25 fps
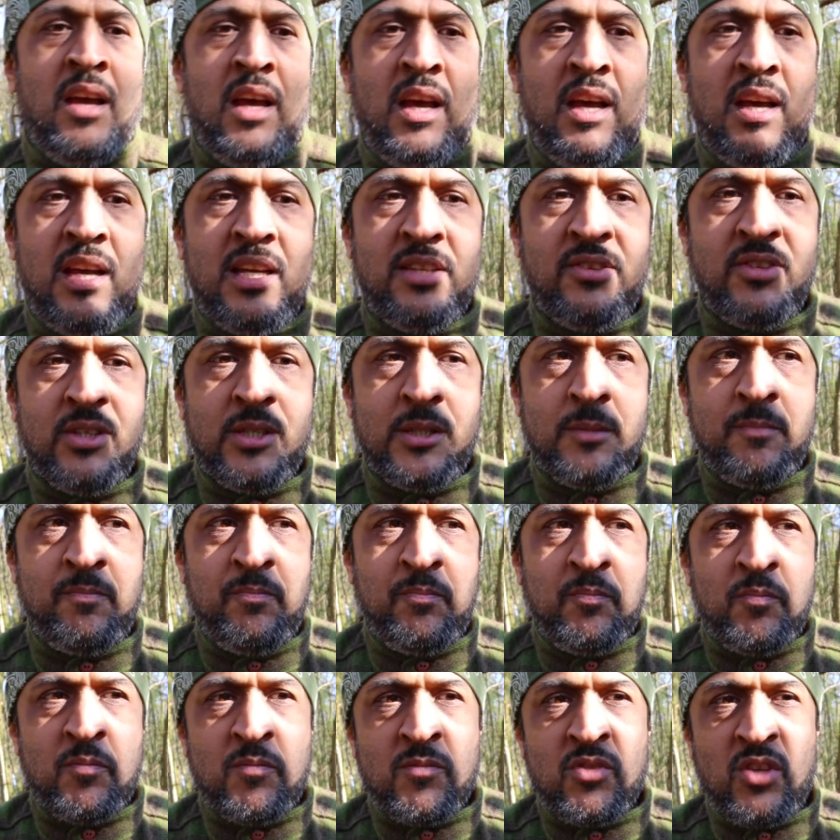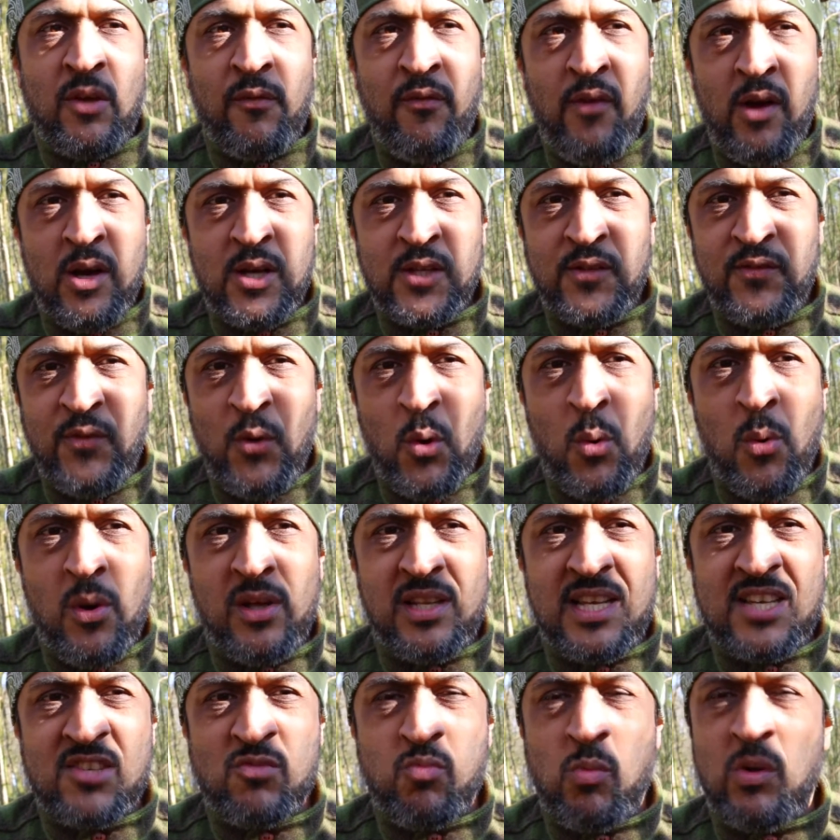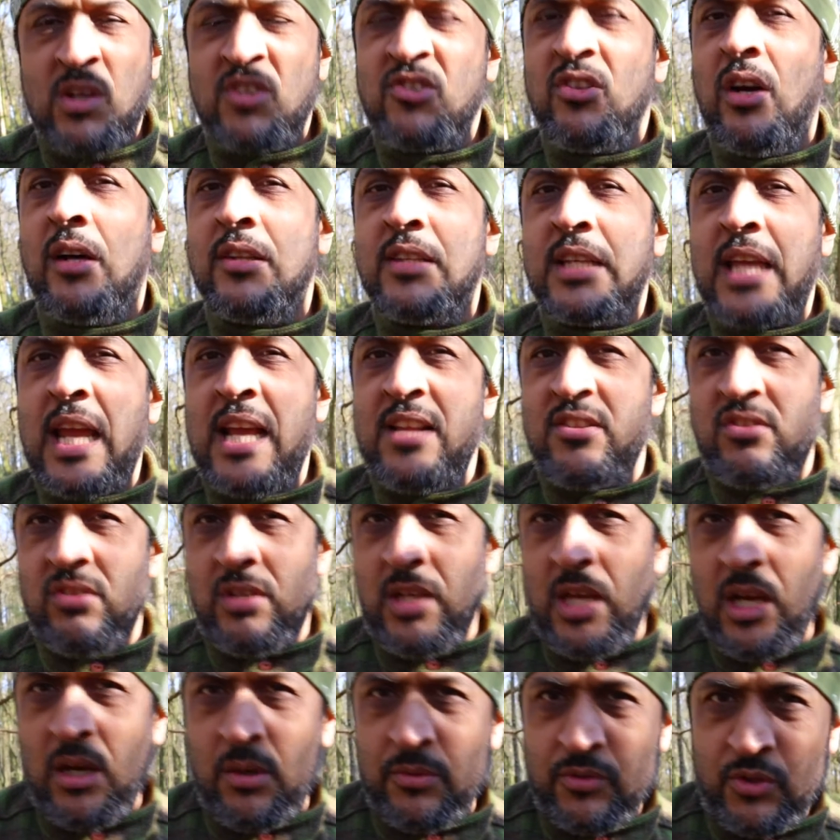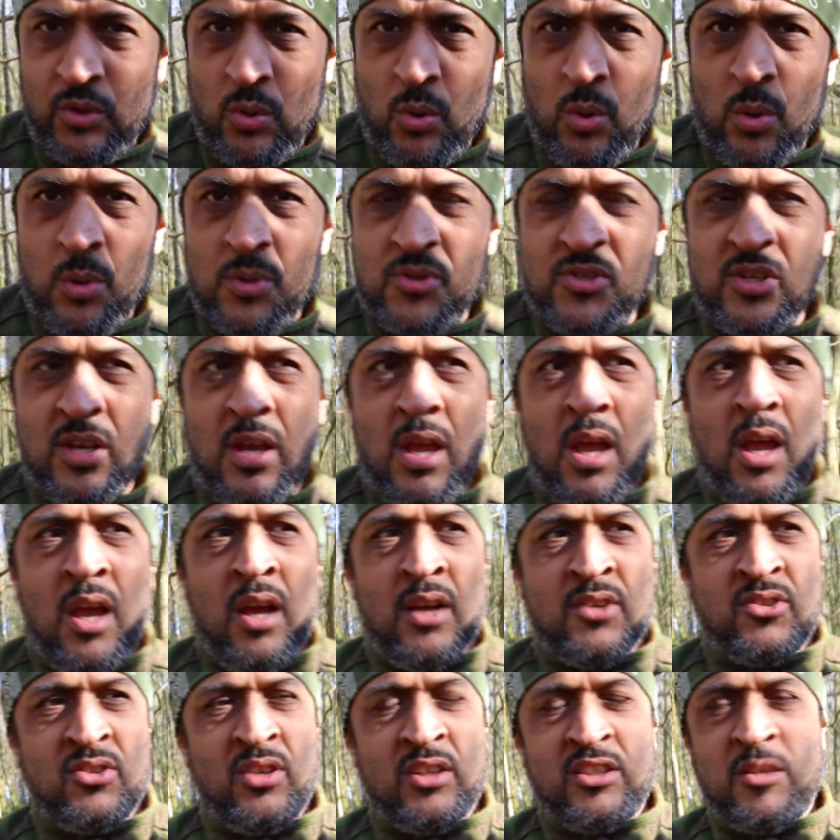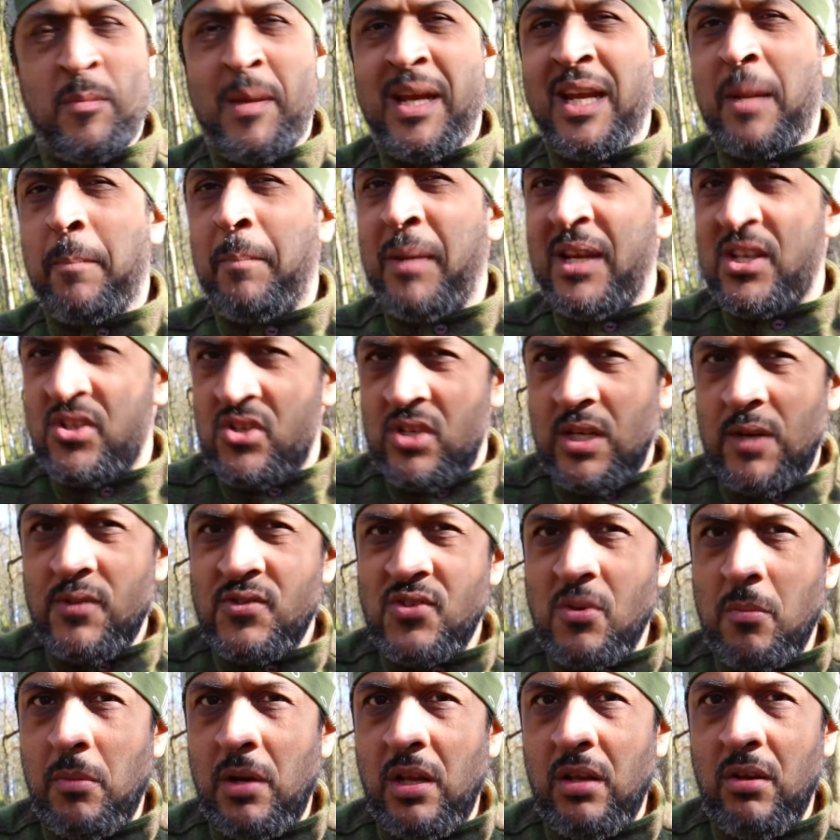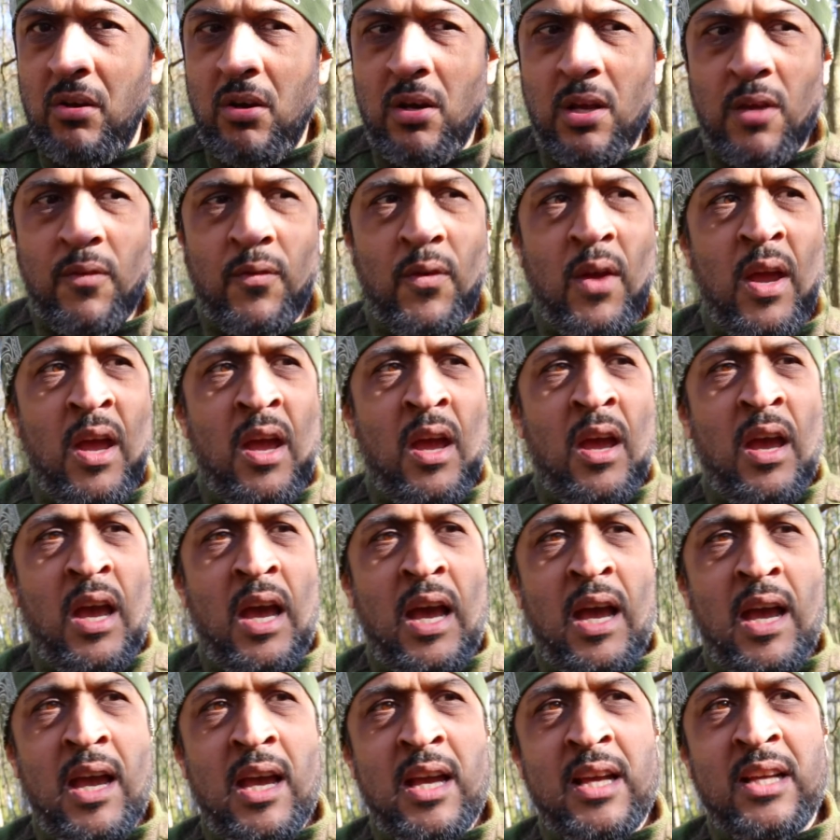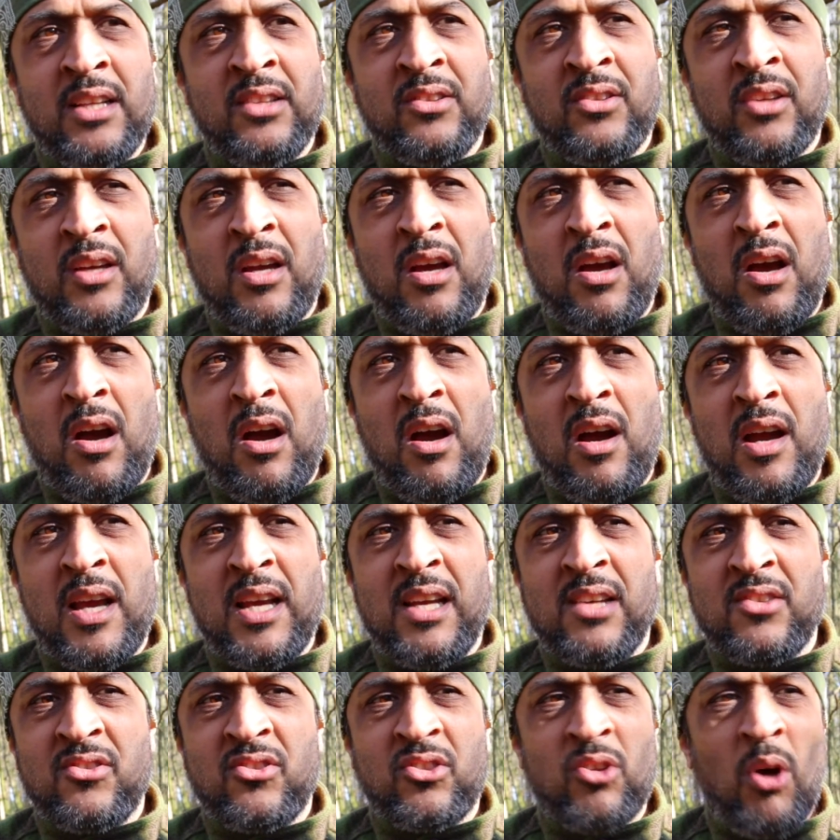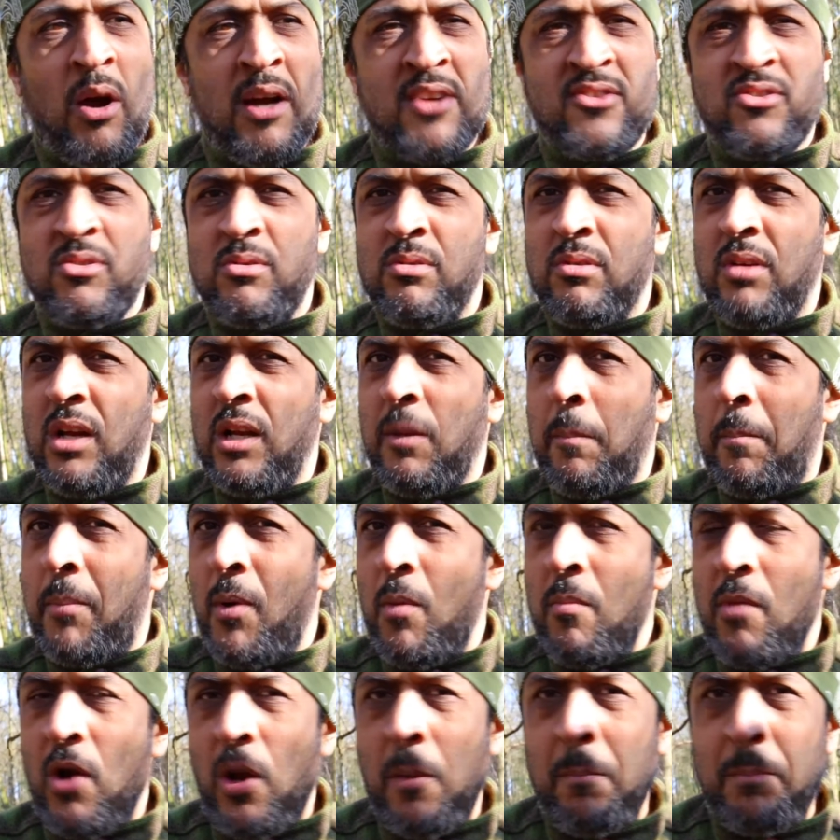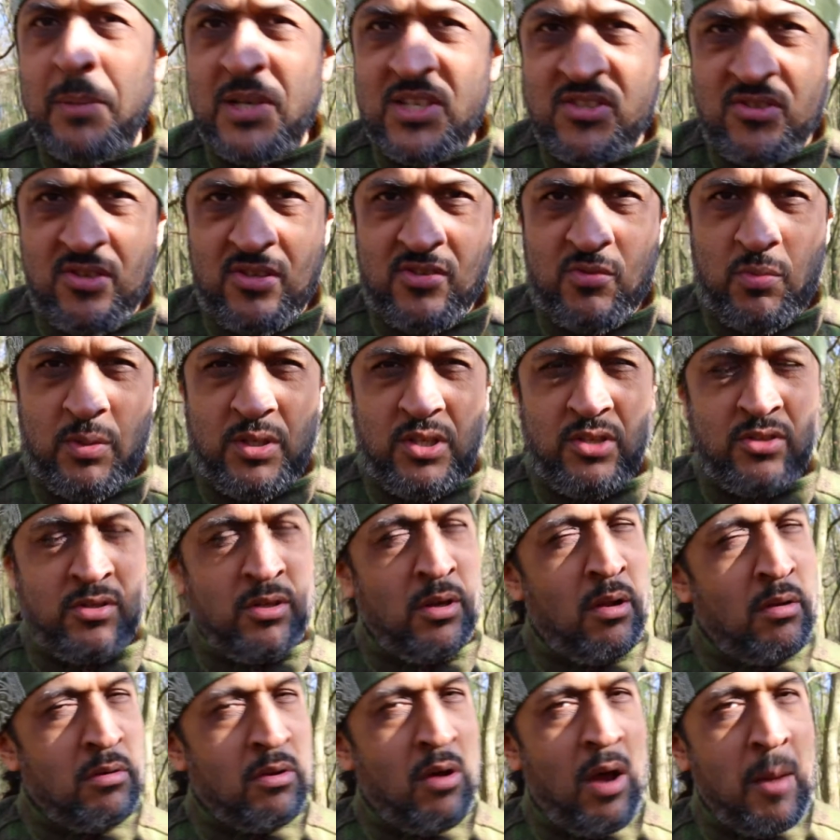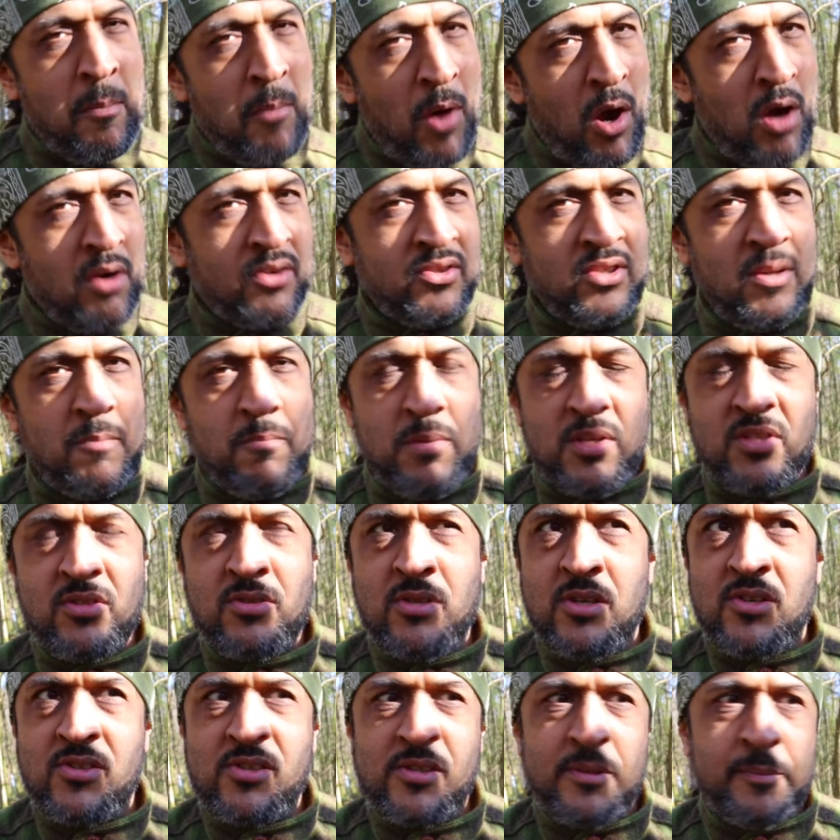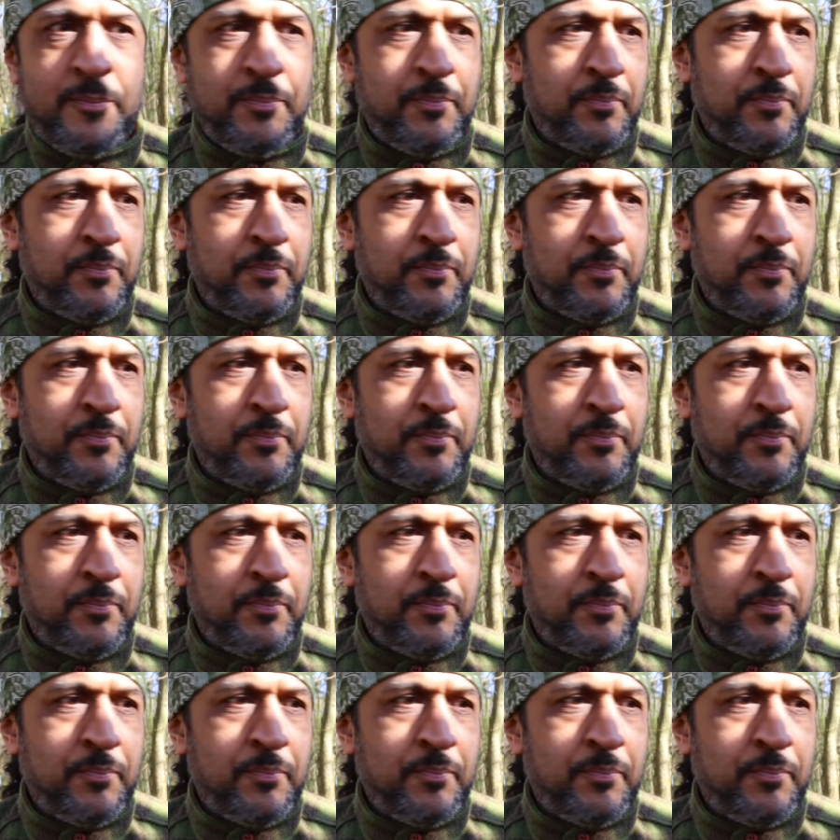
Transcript: And um, so fast forward, that's when I started to get into the outdoors. I started to make big shifts in my life, and I started to kind of build my own business, which is an online marketing business.